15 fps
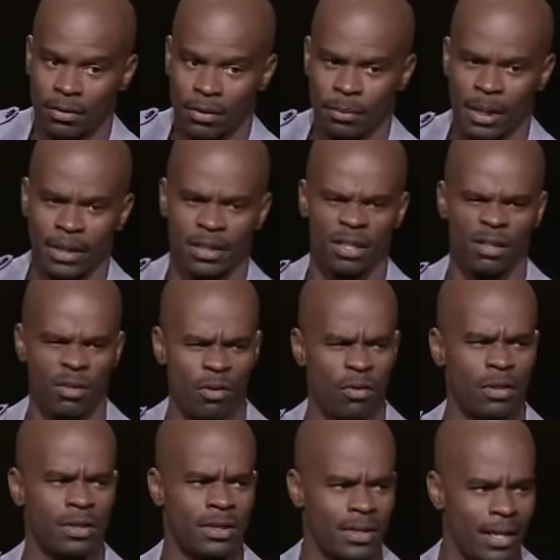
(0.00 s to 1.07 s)
He'd be like, the
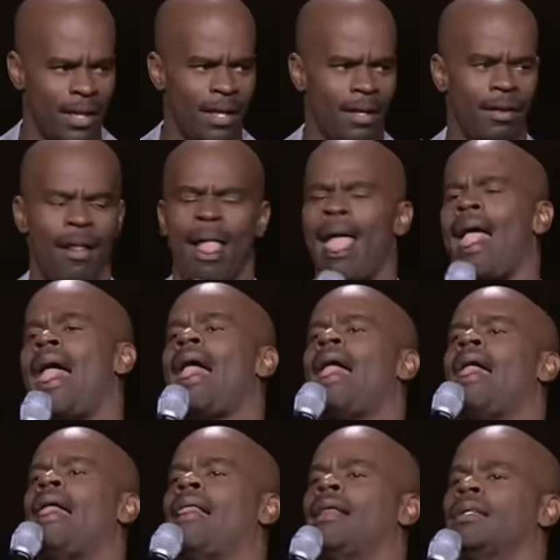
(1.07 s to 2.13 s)
Lord said,
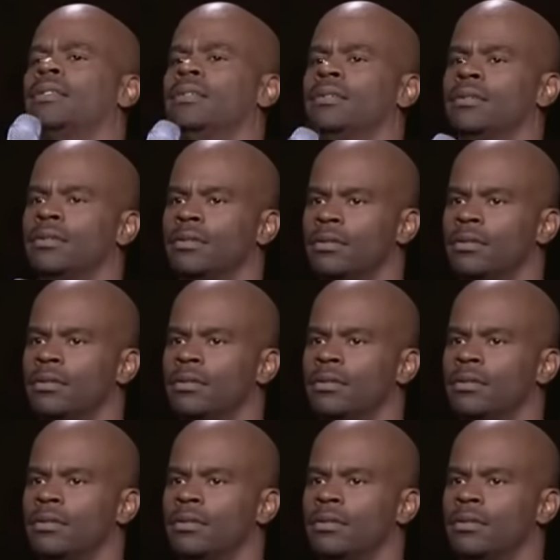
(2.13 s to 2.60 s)
ah.